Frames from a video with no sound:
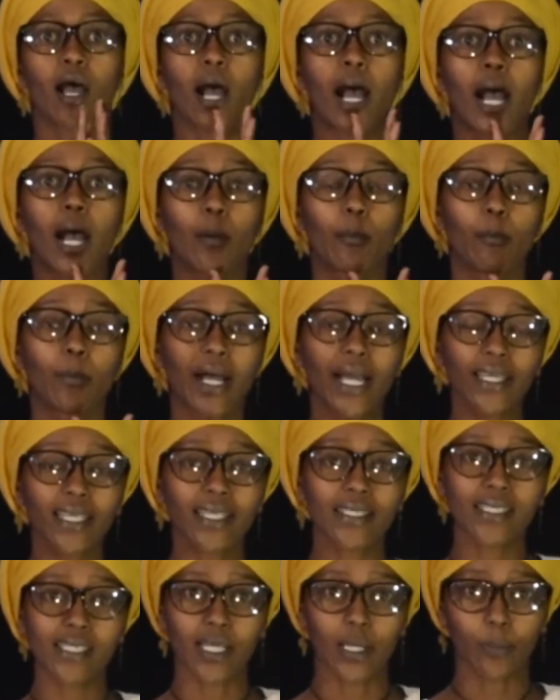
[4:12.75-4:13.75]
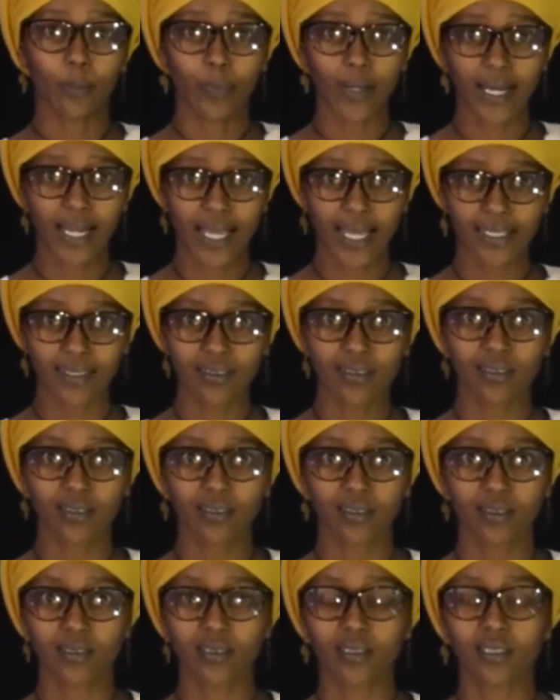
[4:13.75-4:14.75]
A marketing plan,
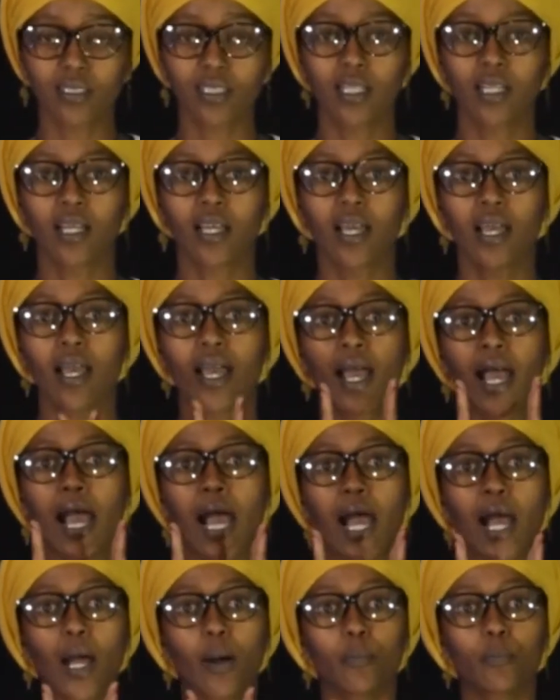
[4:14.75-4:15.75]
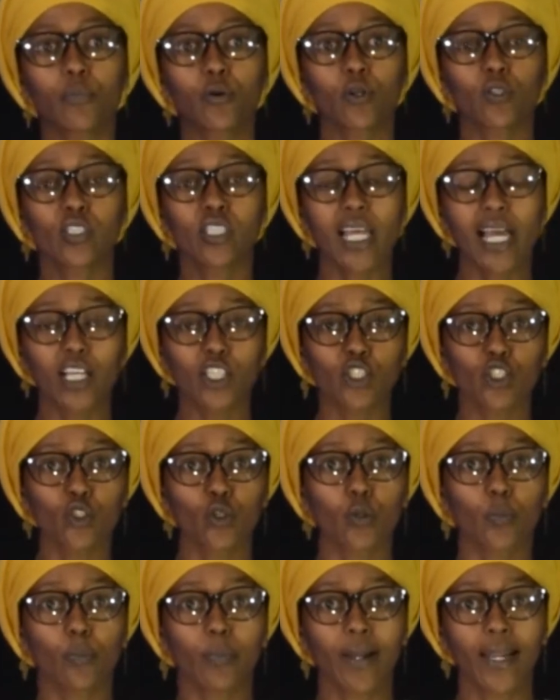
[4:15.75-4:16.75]
a
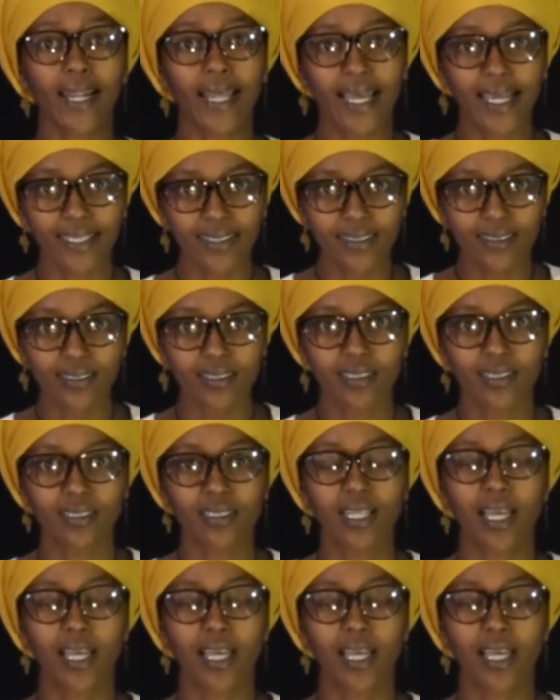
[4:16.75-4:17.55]
production plan,